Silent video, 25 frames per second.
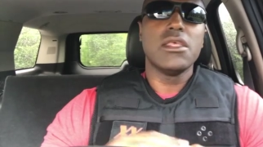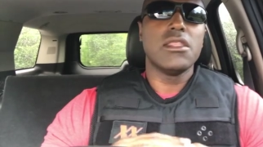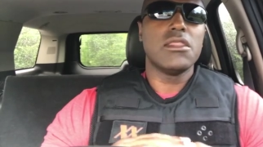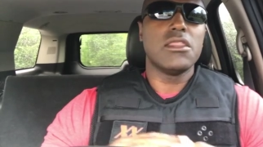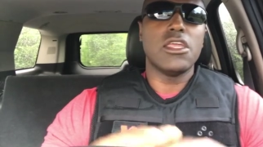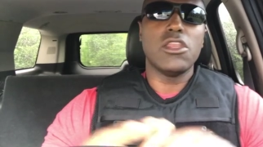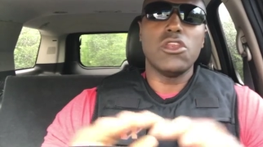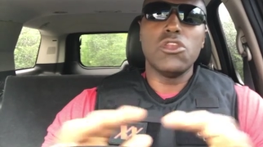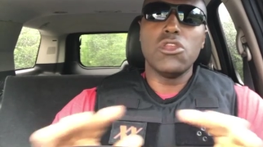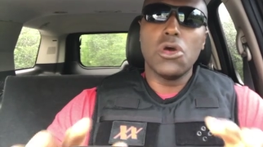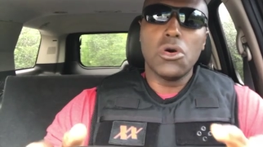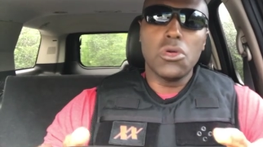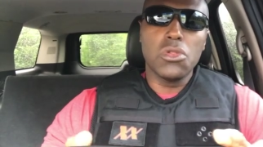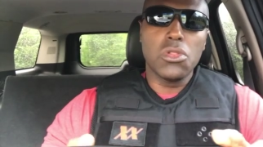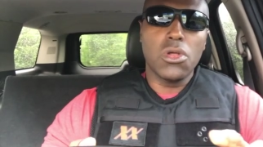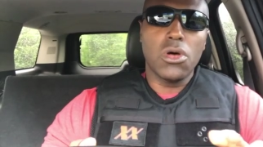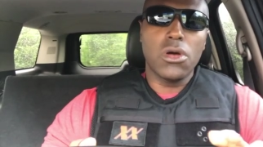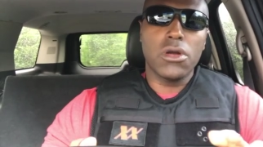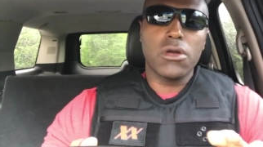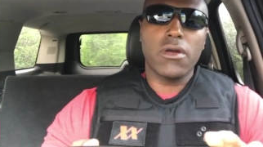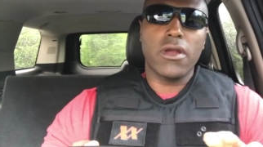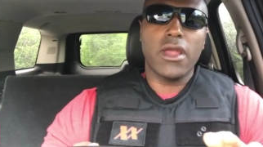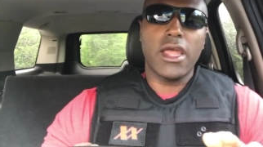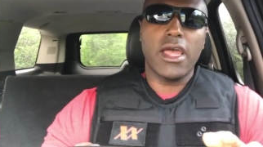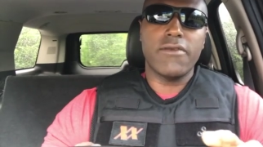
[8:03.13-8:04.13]
They no
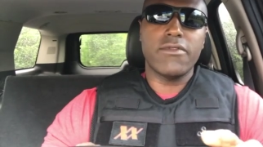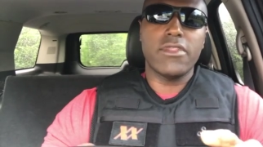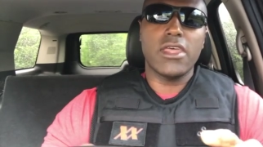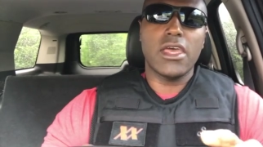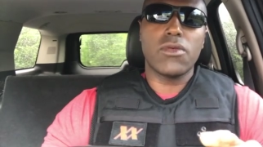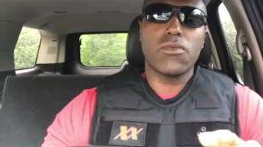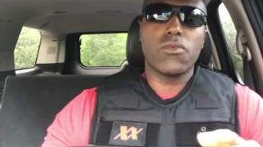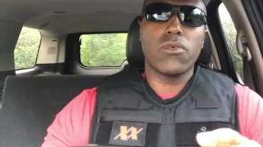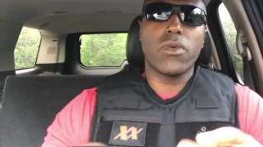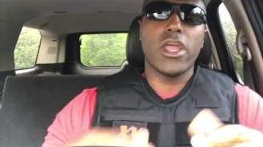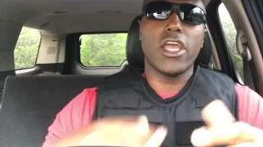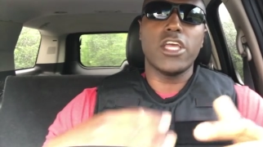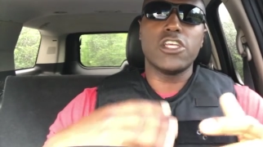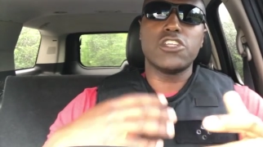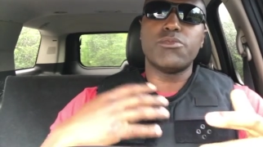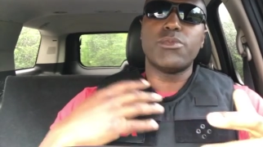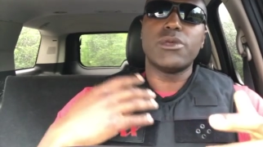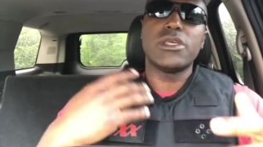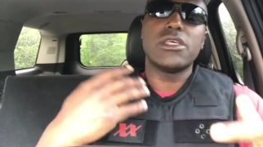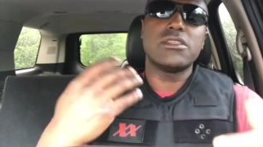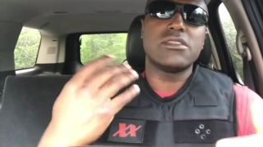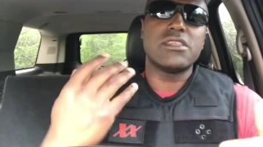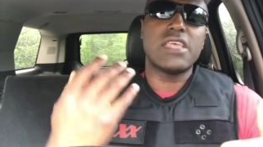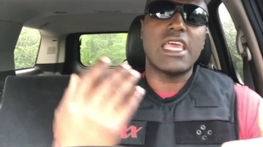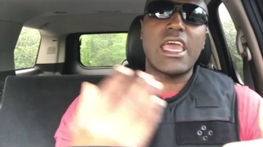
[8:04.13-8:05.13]
longer have that rash
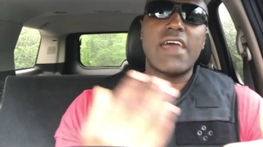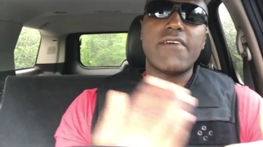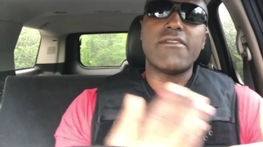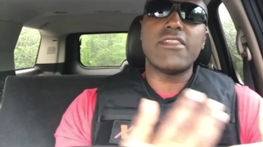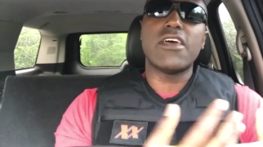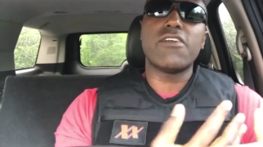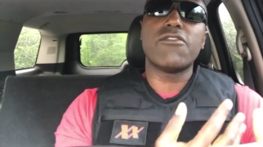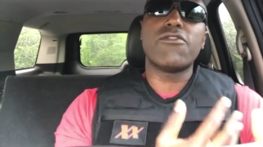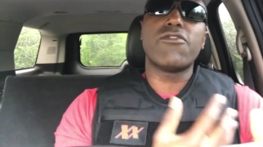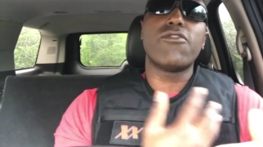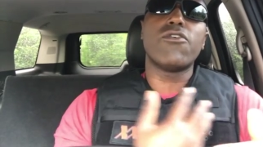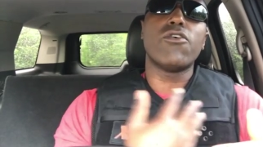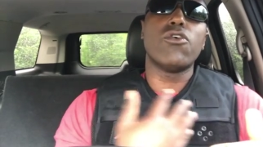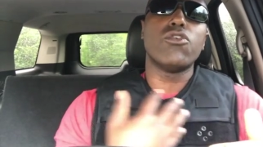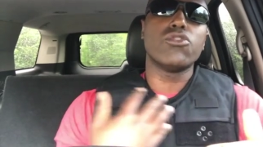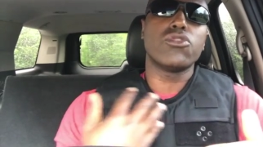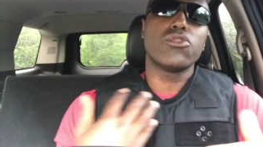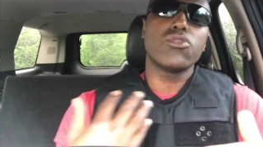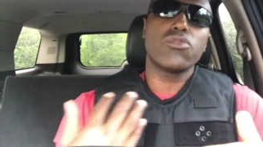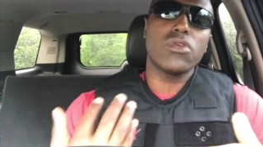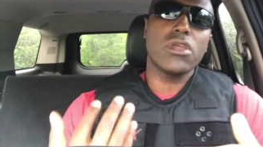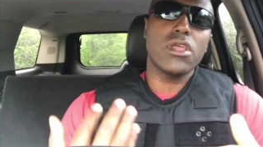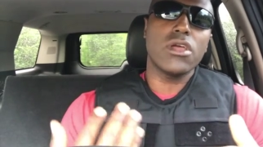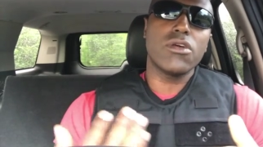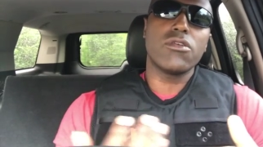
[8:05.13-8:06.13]
because they have that full
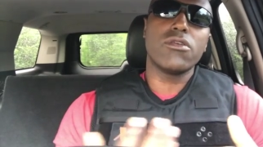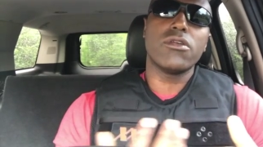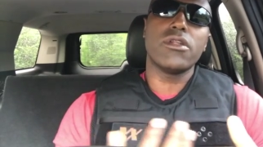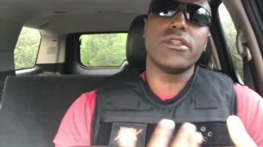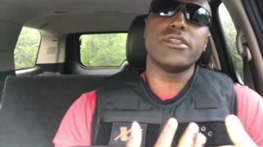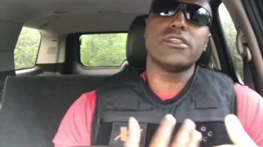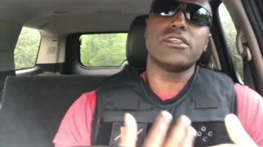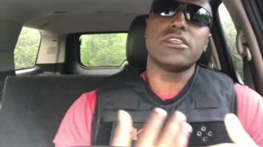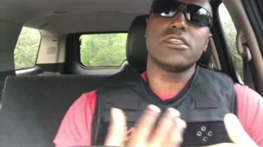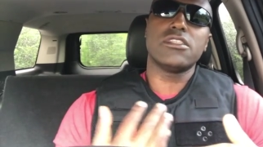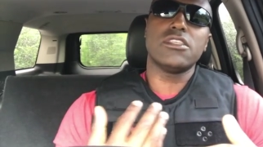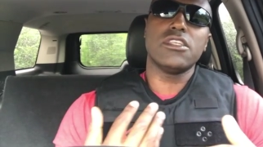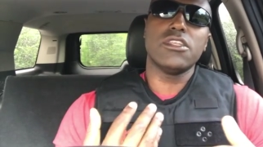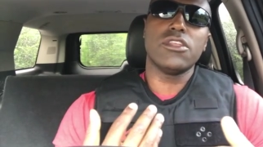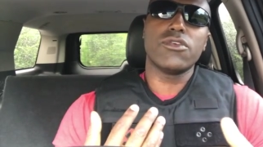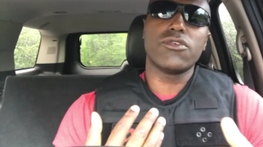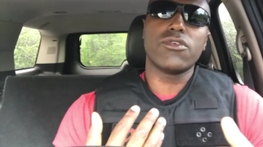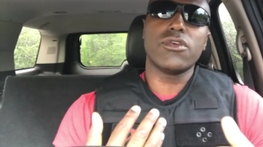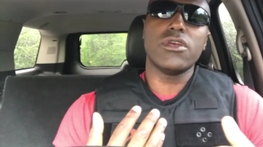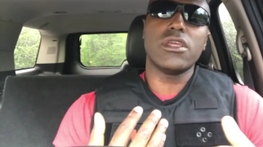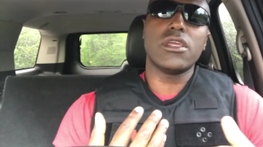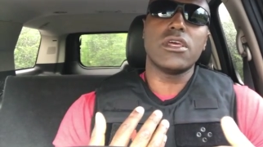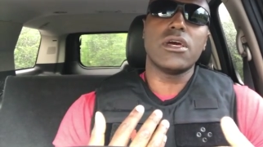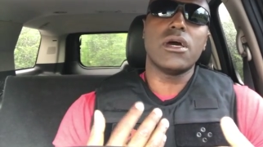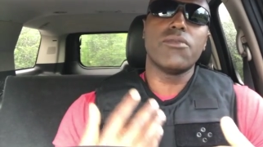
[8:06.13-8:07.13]
three hundred sixty
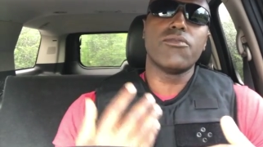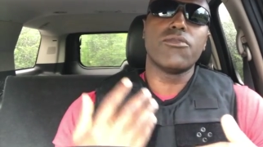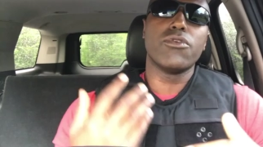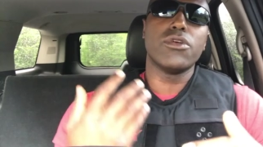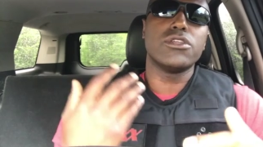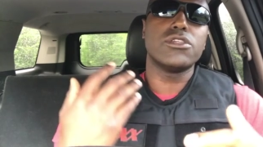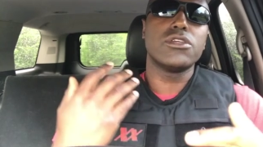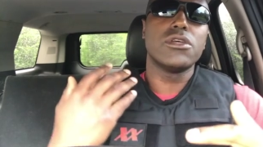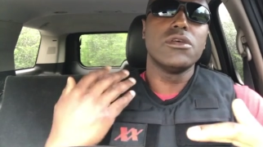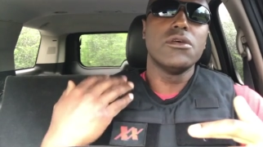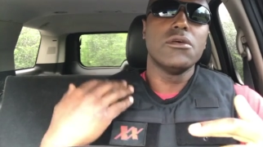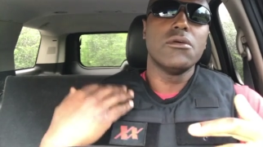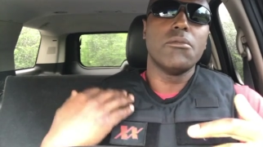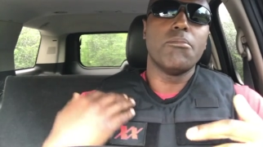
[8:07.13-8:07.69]
degree coverage.